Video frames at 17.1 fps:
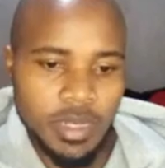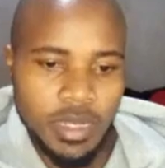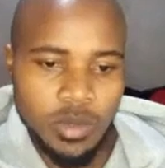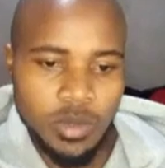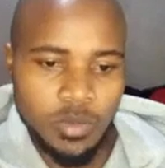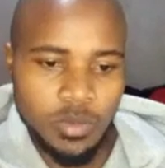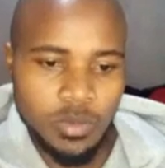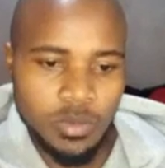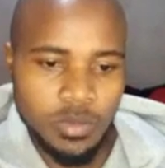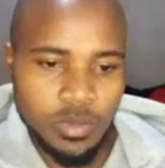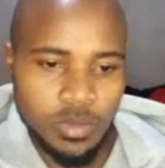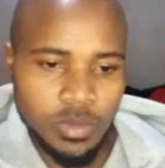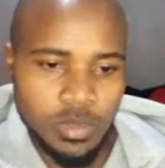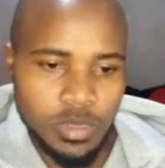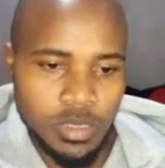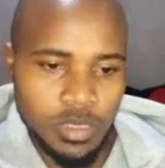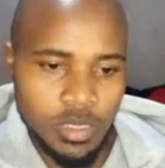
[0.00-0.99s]
now
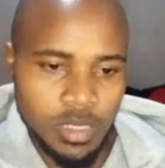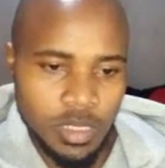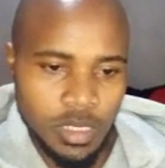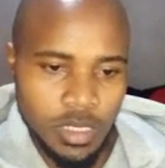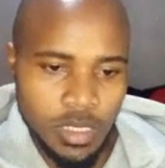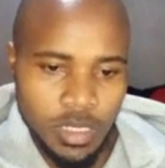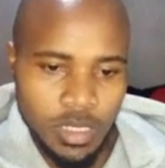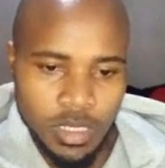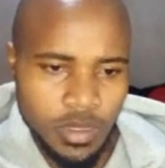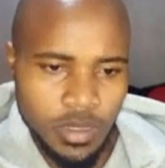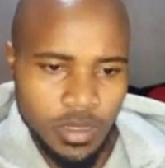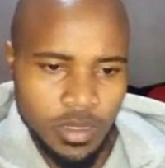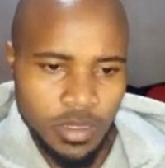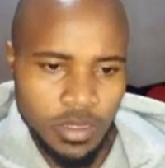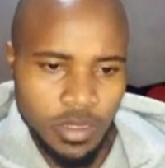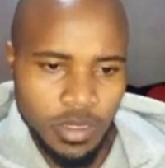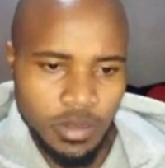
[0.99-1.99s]

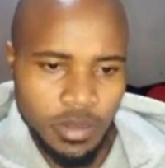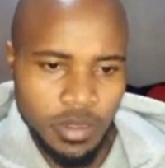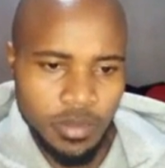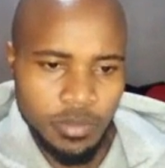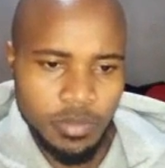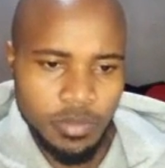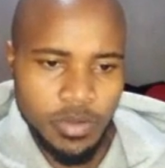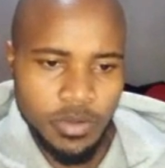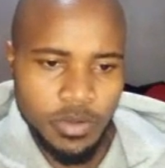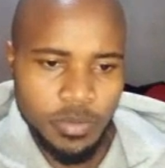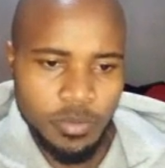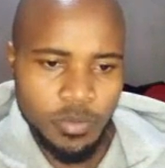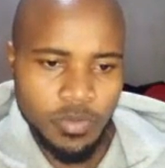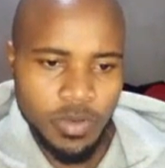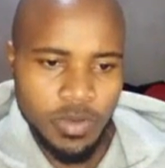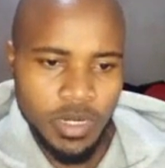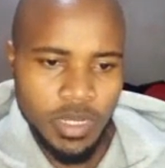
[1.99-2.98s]
okay
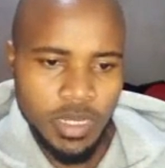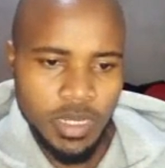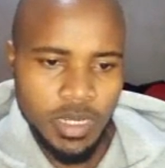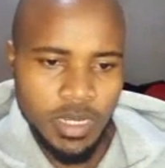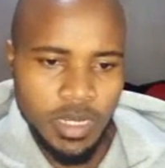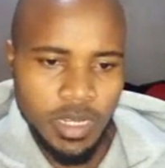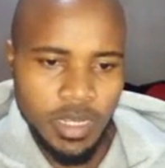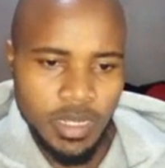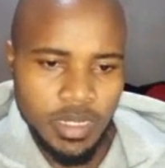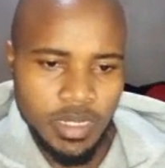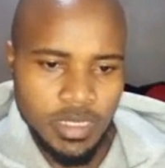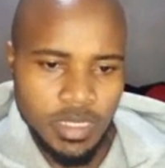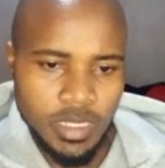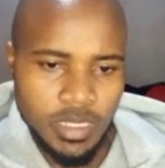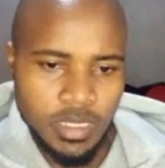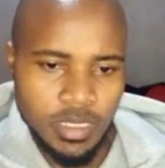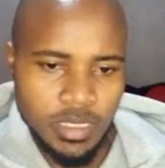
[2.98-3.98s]
click I
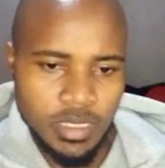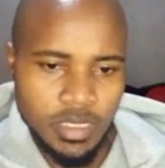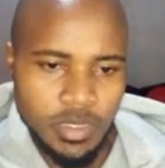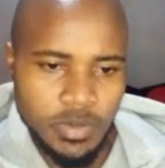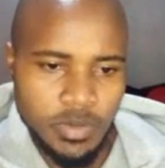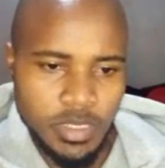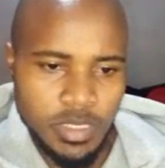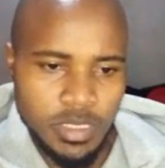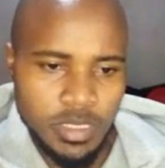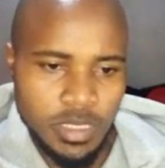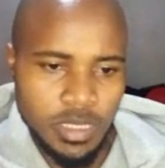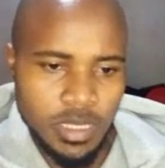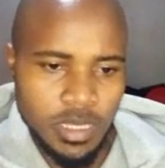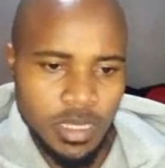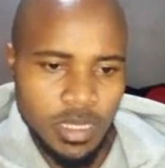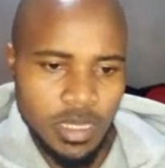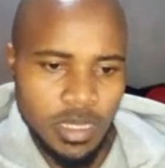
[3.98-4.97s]
understand the risks
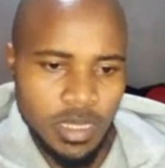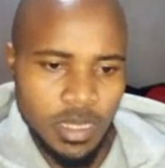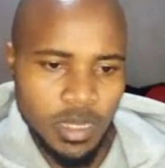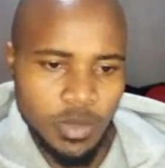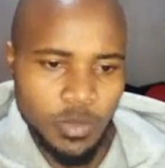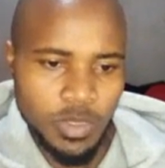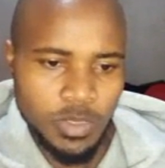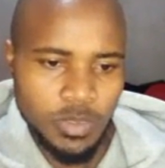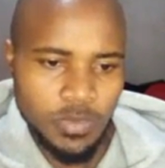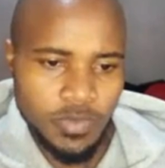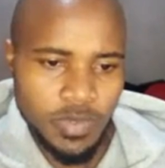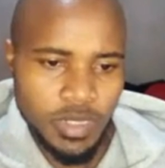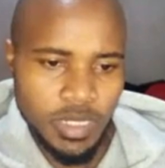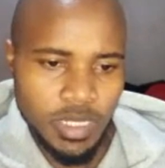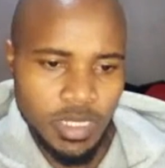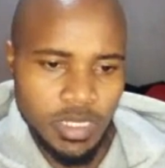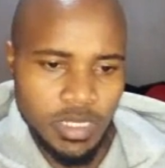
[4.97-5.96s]
once you
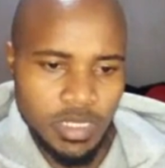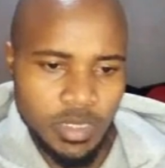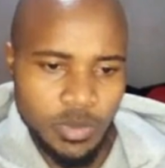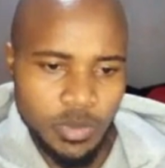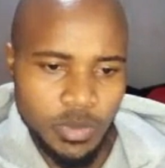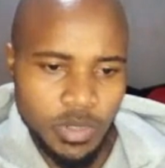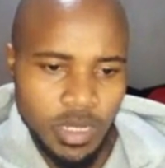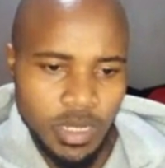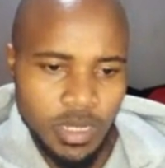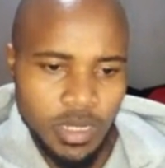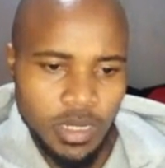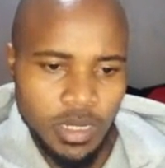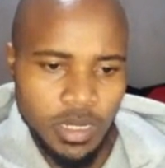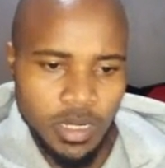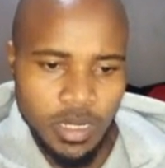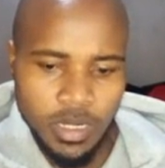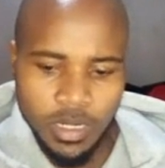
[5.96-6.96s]
click they will
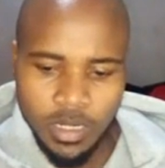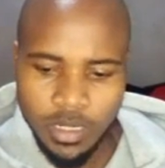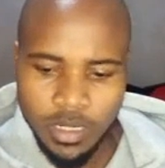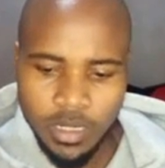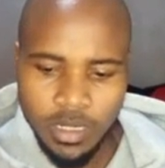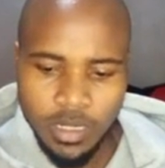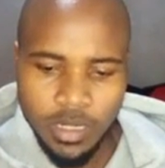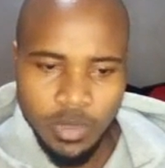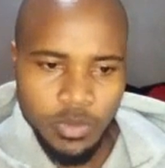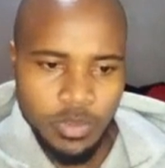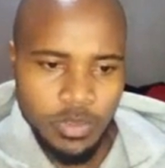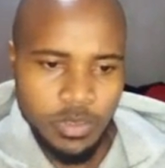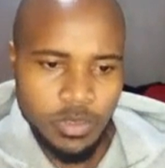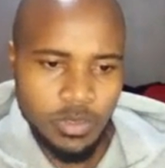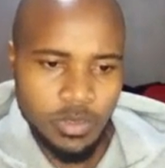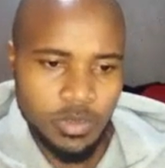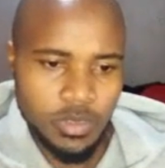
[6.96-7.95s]
allow you
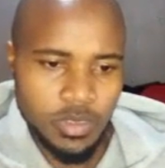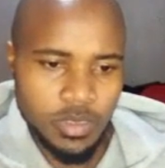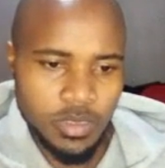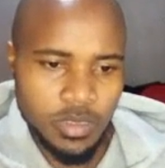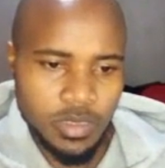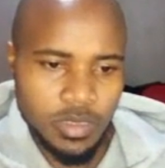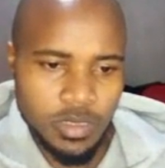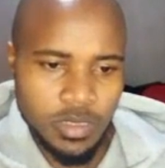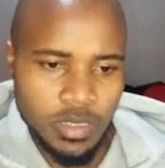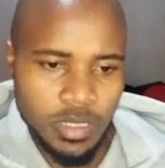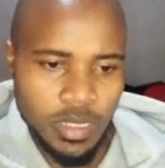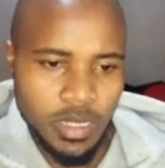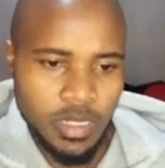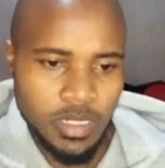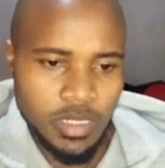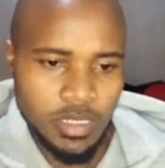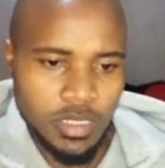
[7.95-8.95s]
to
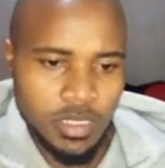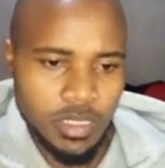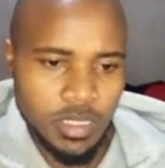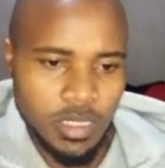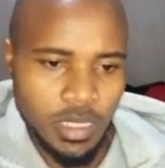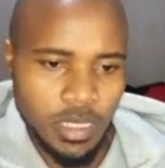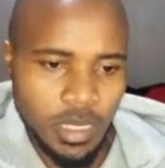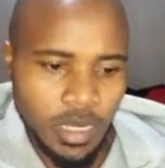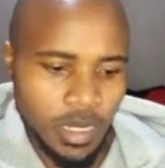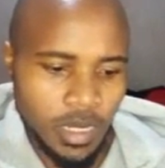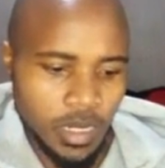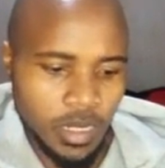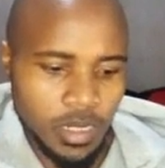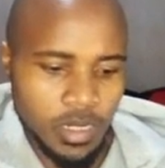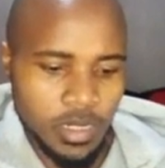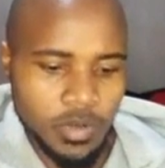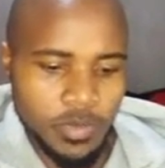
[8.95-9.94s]
edit
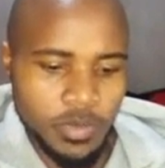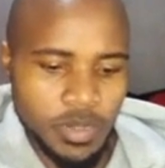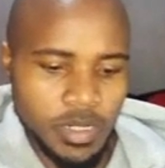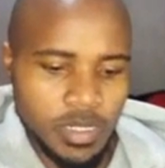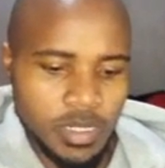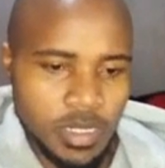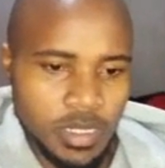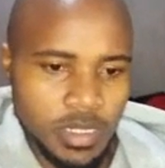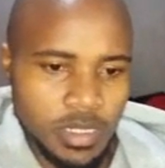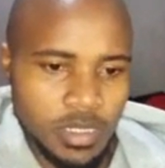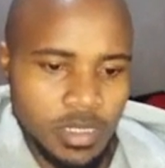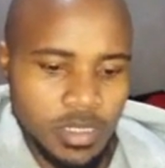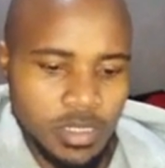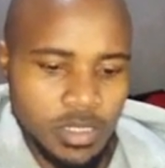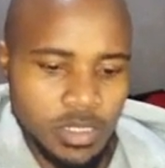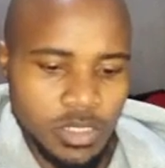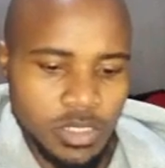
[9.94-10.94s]
then create a
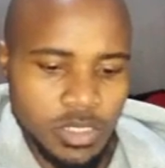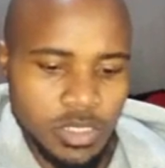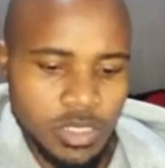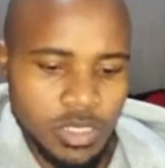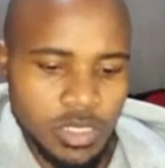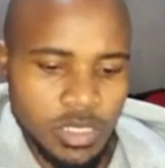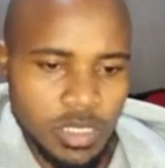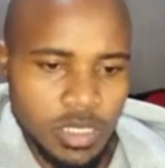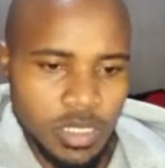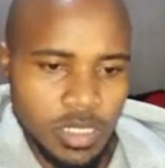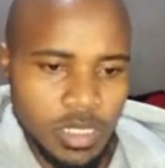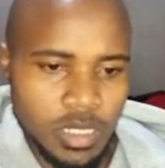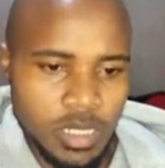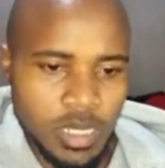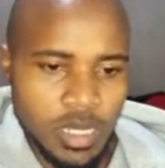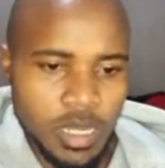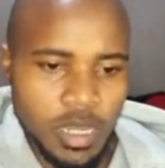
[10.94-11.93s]
dash
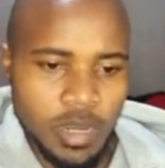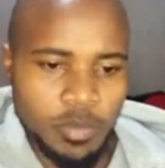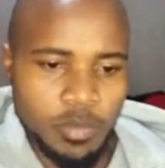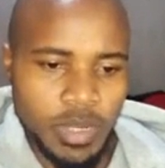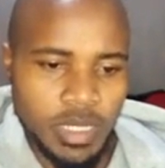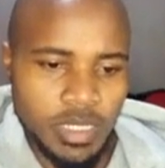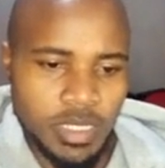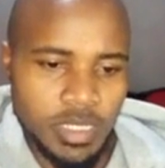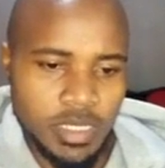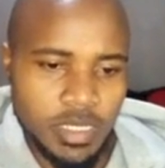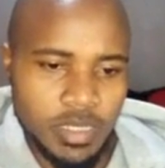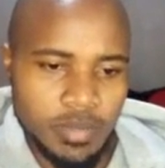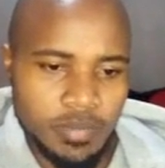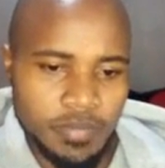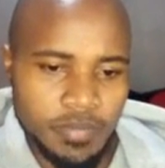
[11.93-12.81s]
and paste it